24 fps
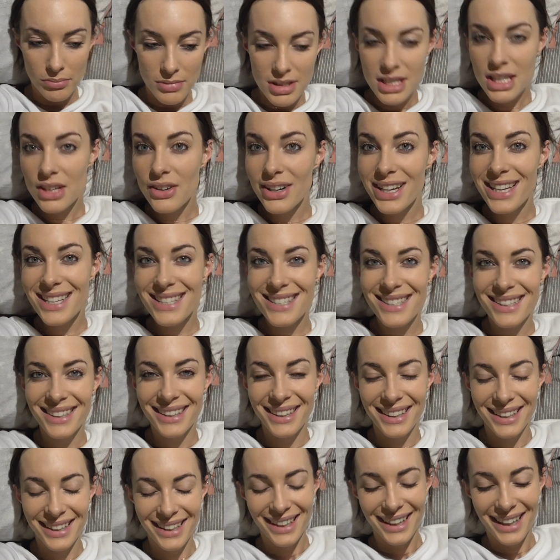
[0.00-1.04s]
series.
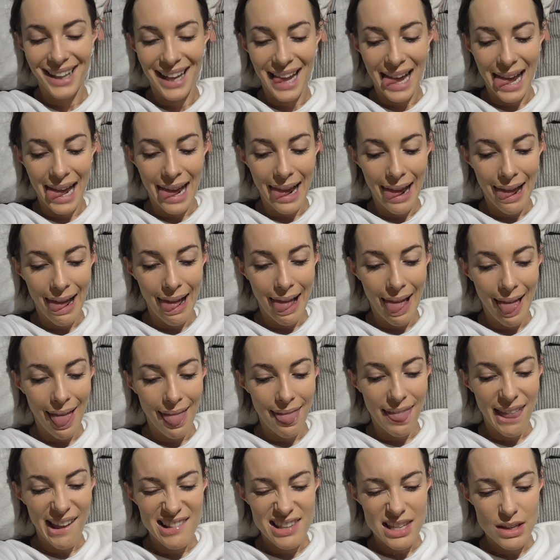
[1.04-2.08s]

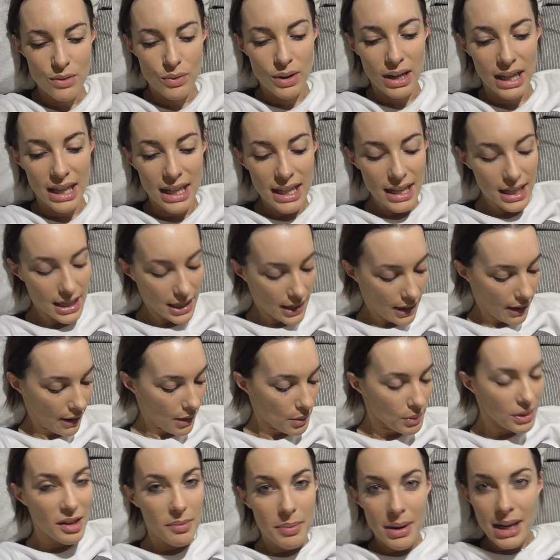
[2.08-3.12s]
That's it, really.
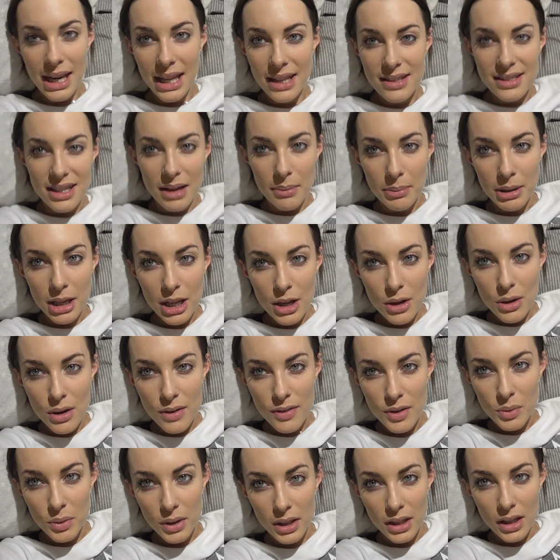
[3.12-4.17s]
I will leave my link down below
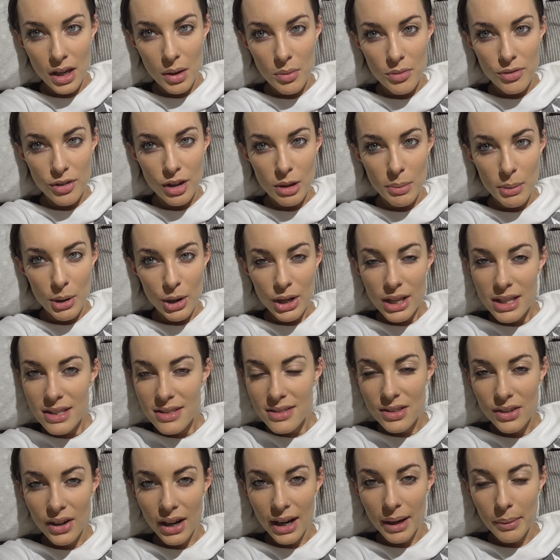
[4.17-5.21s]
if you want to come follow me on
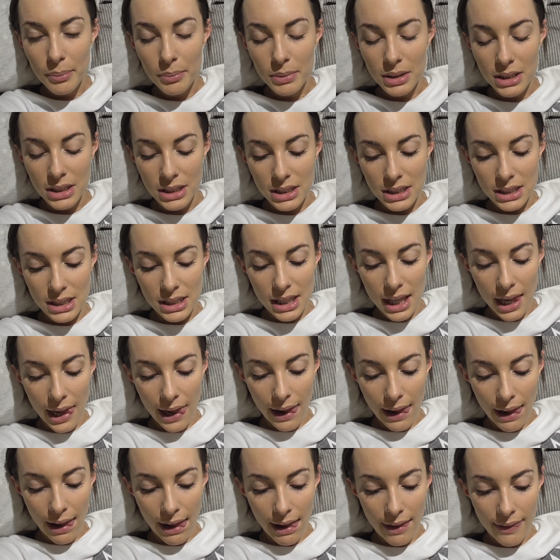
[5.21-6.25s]
Instagram.
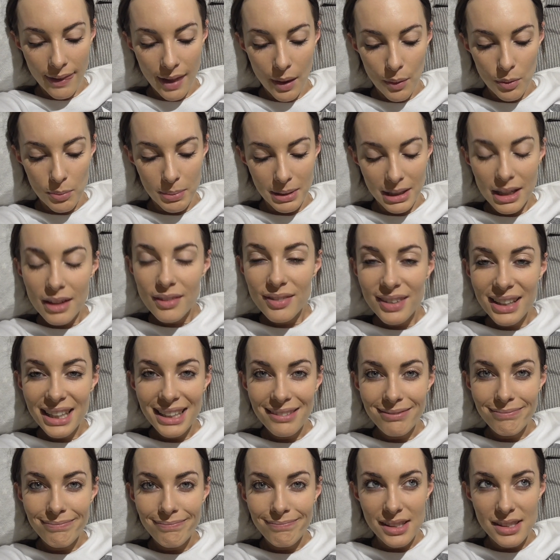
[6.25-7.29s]
That would be
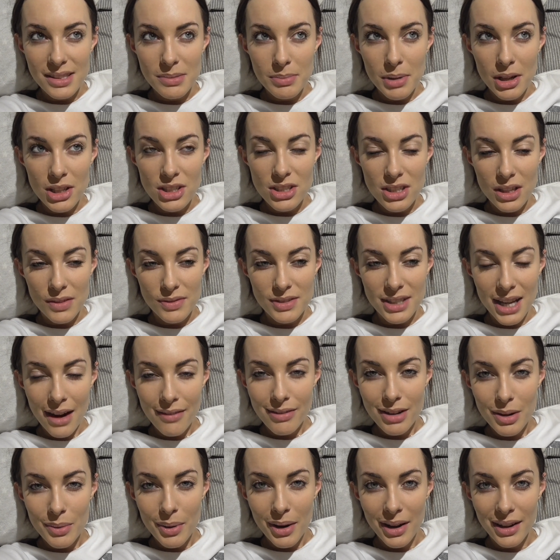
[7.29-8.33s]
lovely. And much love to
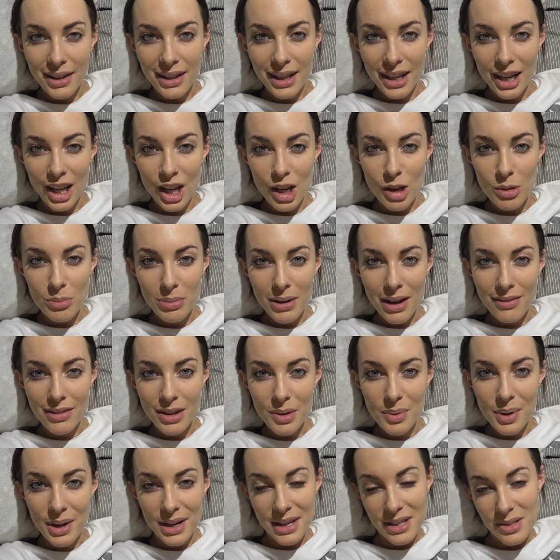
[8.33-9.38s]
everyone, and hope
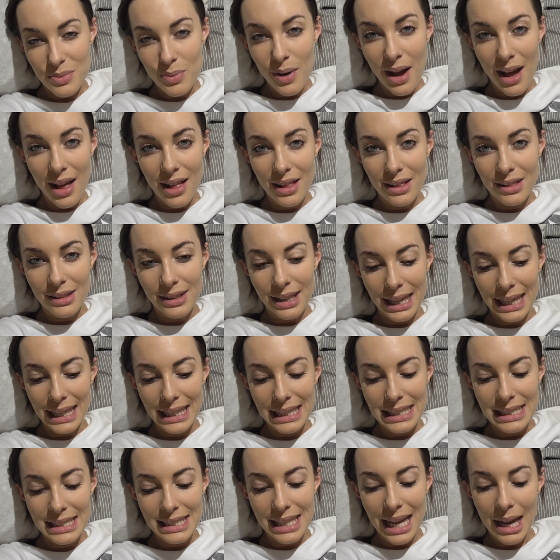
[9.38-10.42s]
everyone is well
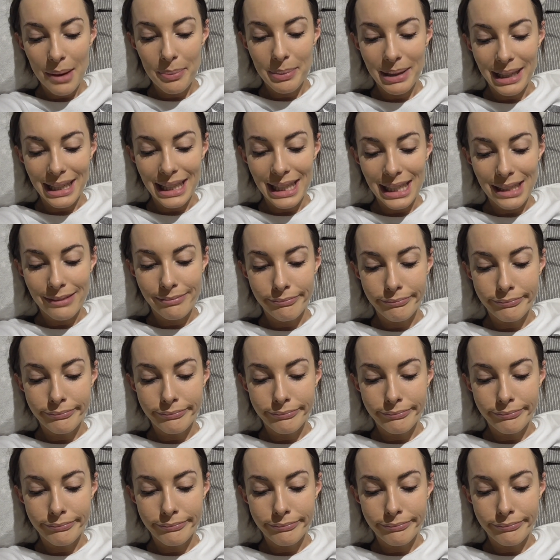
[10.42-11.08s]
and happy.